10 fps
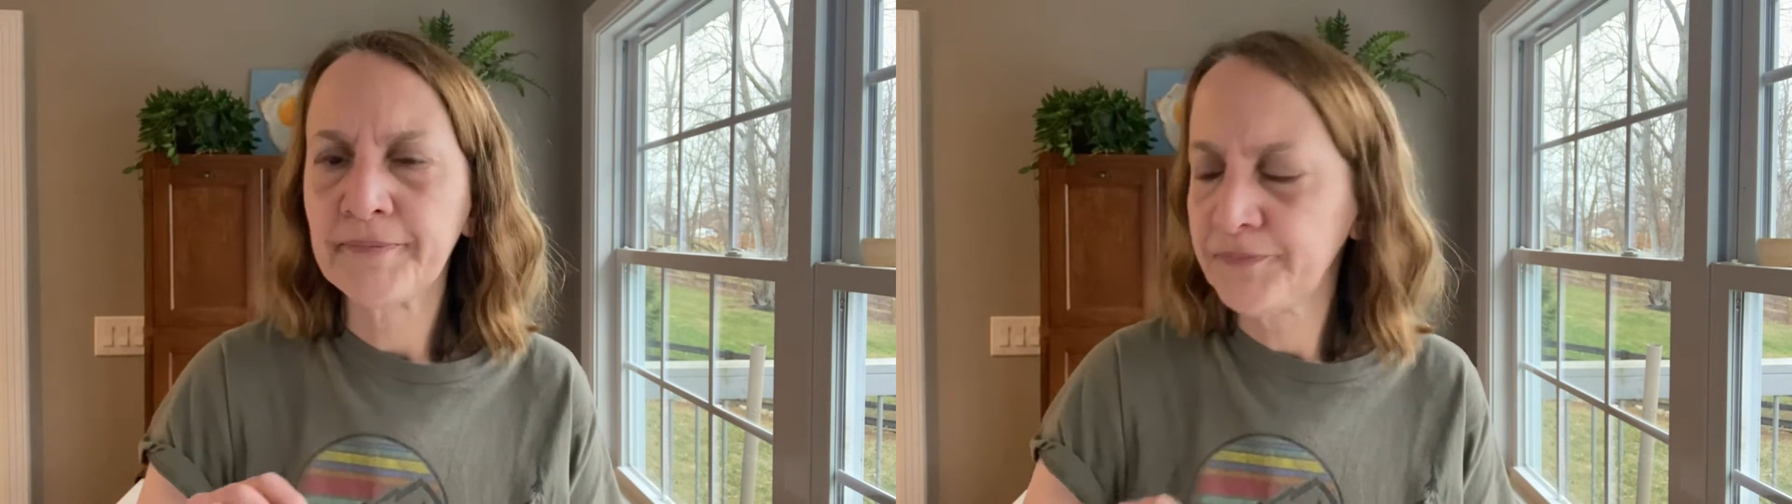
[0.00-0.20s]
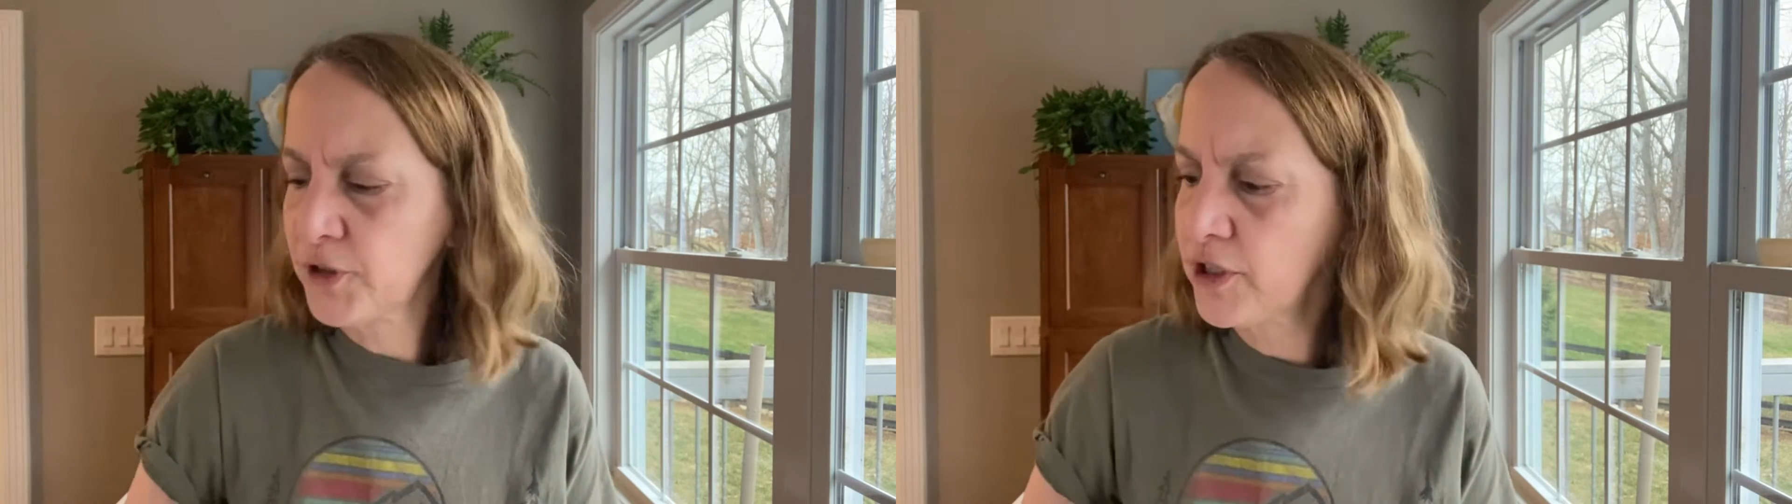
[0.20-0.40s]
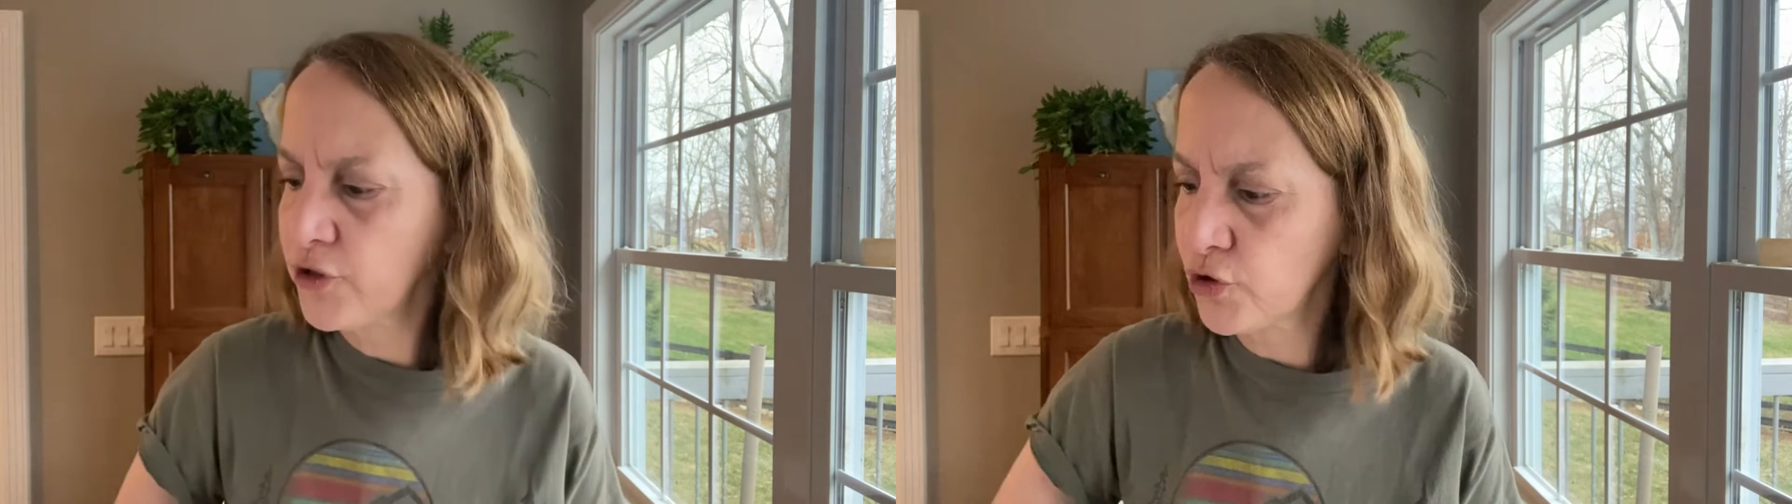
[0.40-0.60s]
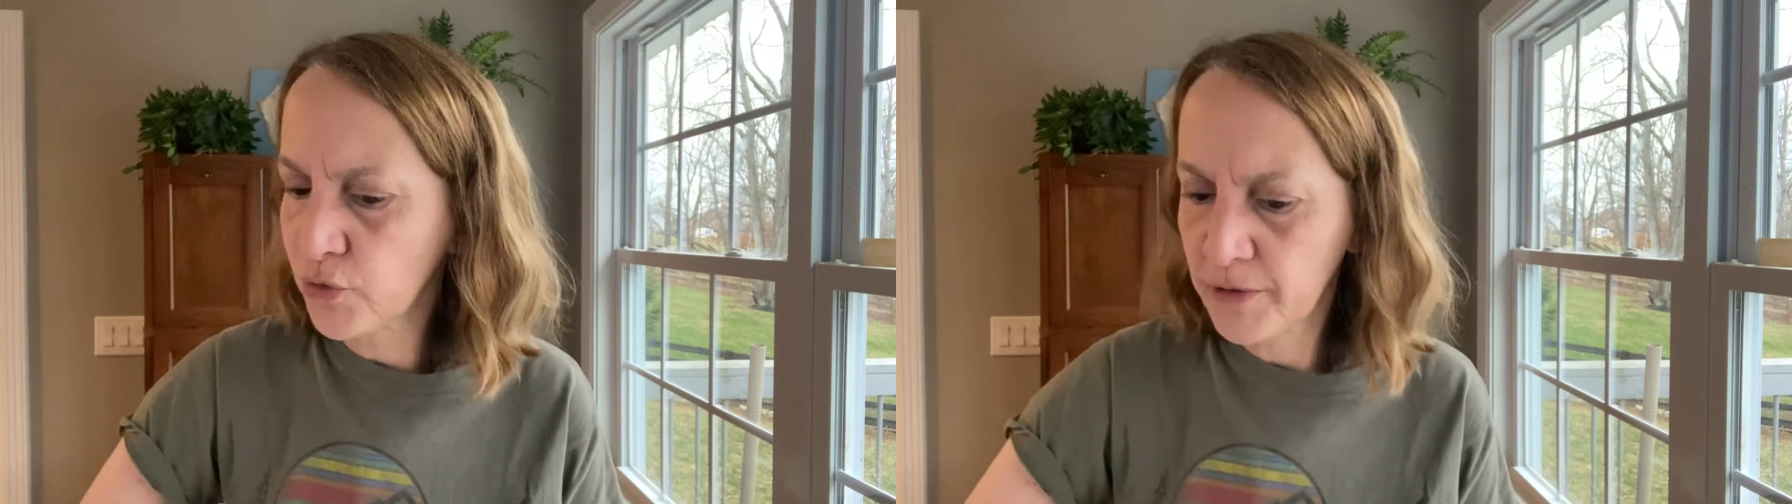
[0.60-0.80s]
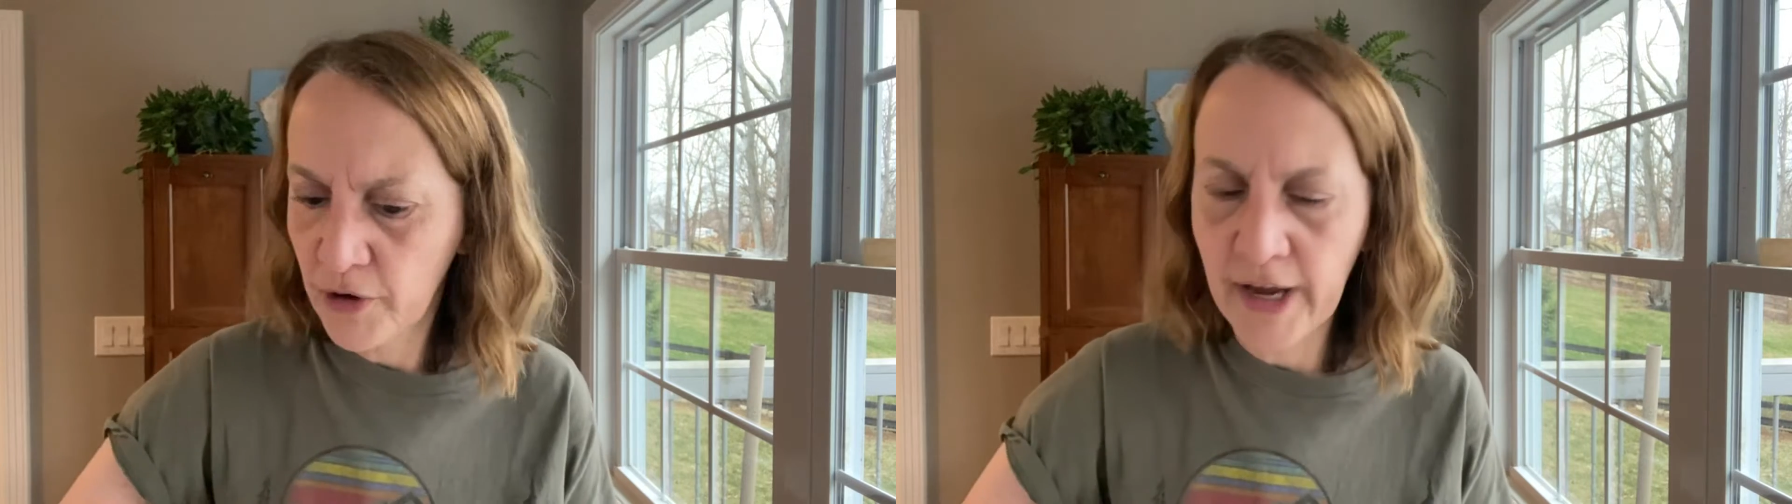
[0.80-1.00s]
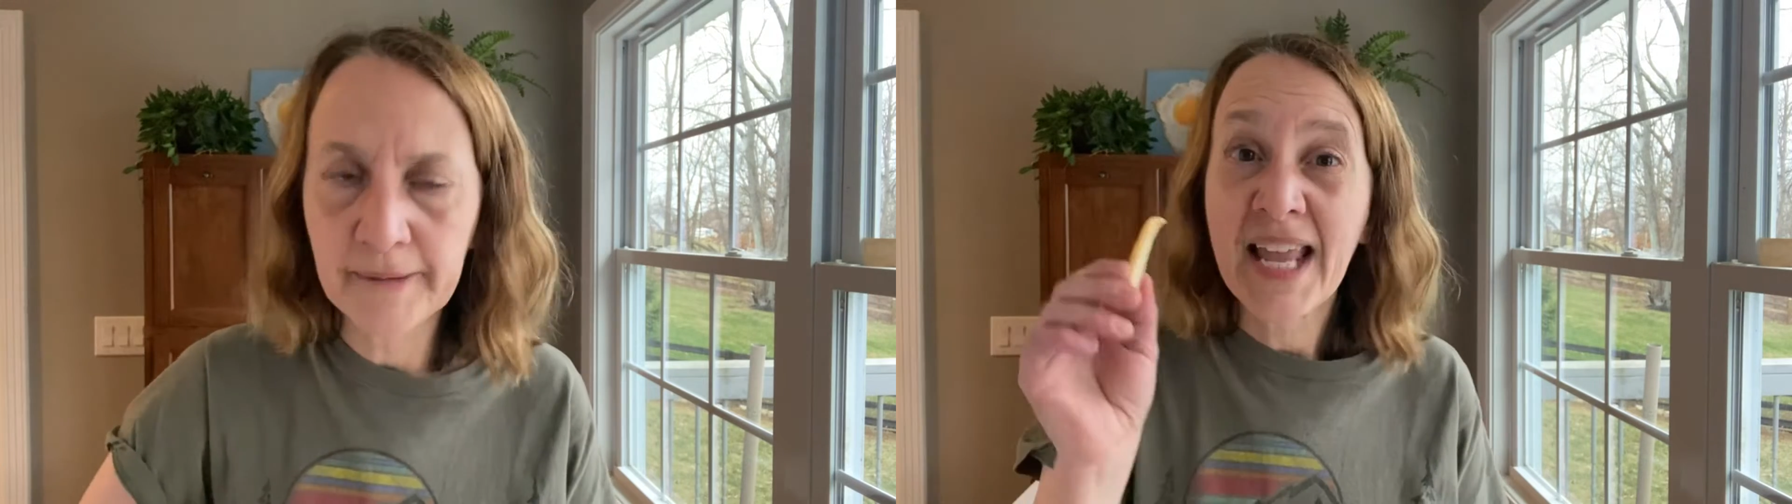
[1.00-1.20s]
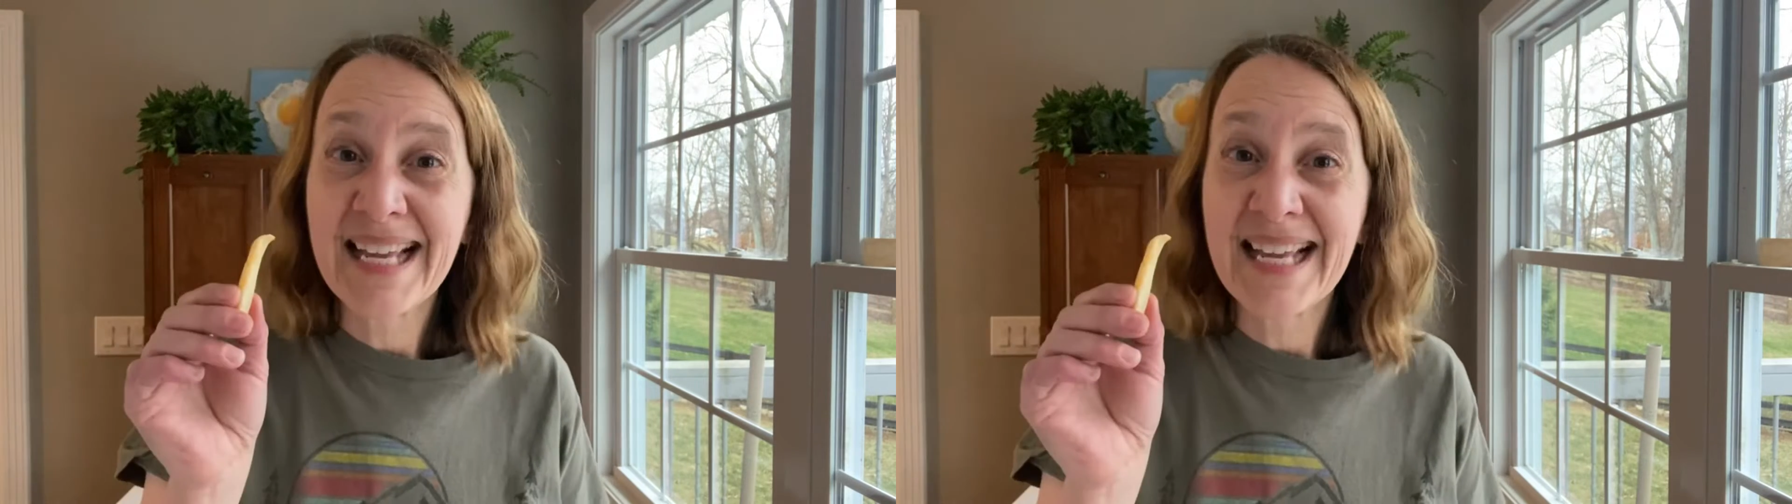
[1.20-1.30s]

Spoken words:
A little unusual. Okay,